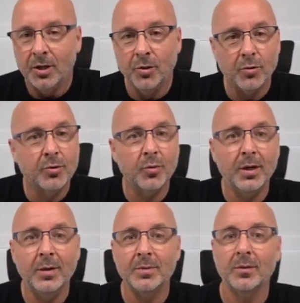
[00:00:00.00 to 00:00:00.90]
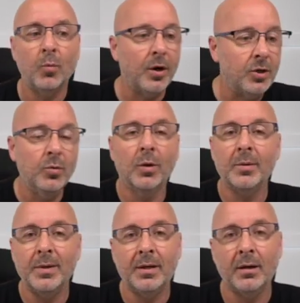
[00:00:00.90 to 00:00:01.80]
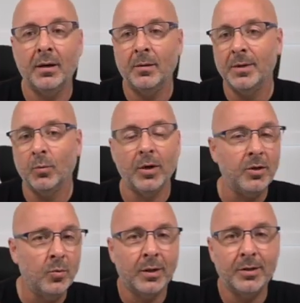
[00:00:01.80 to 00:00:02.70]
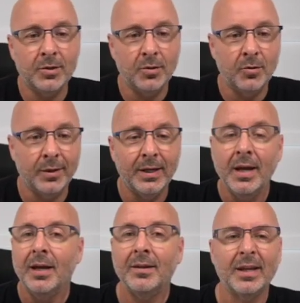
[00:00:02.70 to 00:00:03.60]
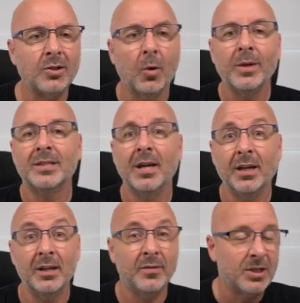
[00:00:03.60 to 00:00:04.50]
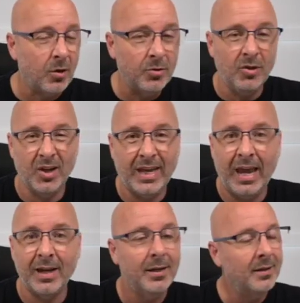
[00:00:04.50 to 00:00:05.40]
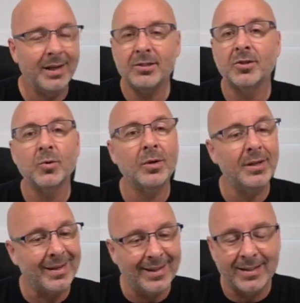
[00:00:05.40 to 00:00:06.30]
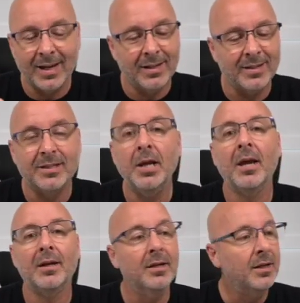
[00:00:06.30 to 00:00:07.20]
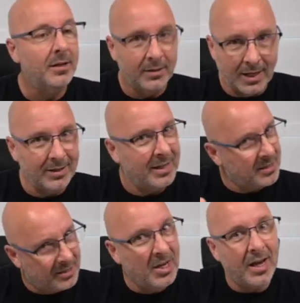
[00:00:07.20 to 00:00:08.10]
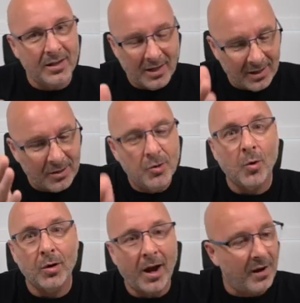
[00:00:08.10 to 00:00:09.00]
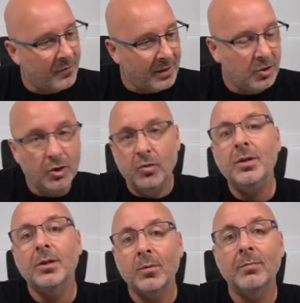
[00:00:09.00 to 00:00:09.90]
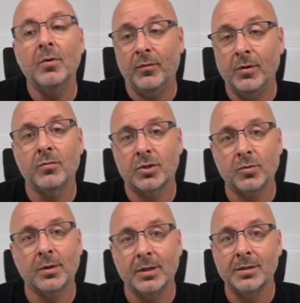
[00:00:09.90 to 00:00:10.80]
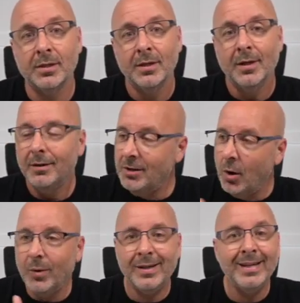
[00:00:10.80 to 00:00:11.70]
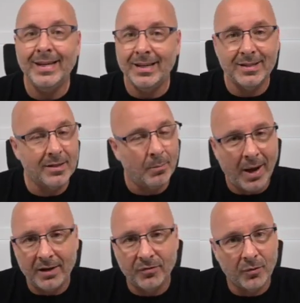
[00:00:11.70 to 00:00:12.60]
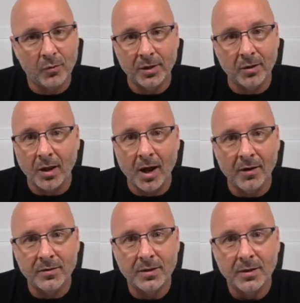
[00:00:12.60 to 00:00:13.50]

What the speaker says: dreams, and what you want to become and what you want to do, and that's always negative and telling you you can't. That's a tree that is dead, that's dead in your life, and you need to remove those trees. No one needs bad fruit in their lives.